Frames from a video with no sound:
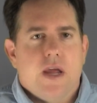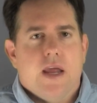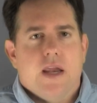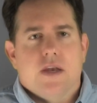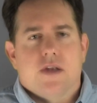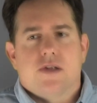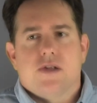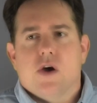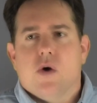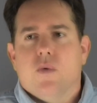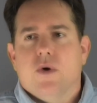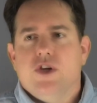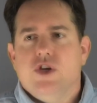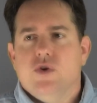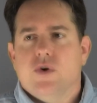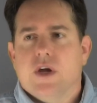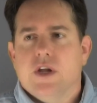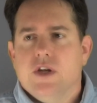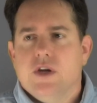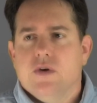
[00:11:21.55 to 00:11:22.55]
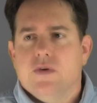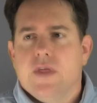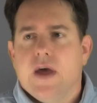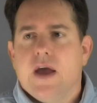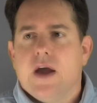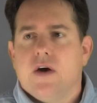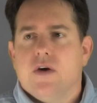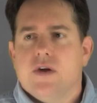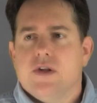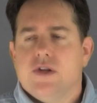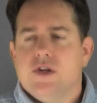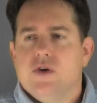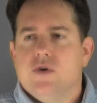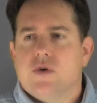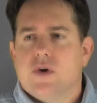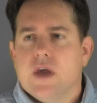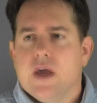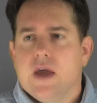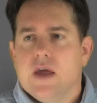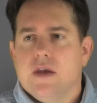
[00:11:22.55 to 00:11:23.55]
and so what you can do there is you
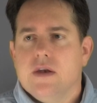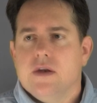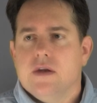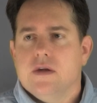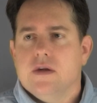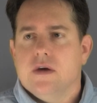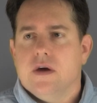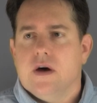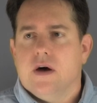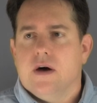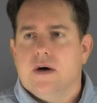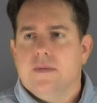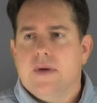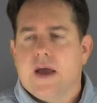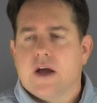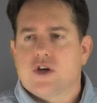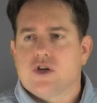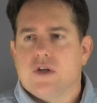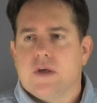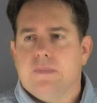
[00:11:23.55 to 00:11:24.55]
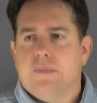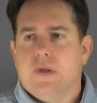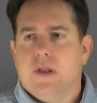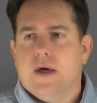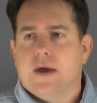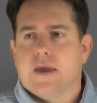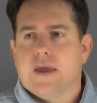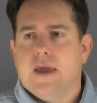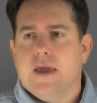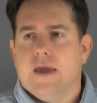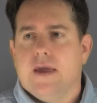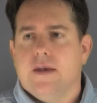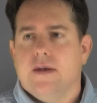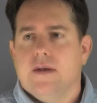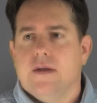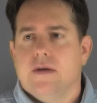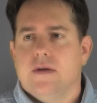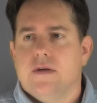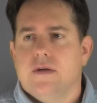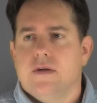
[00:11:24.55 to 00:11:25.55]
can actually plug in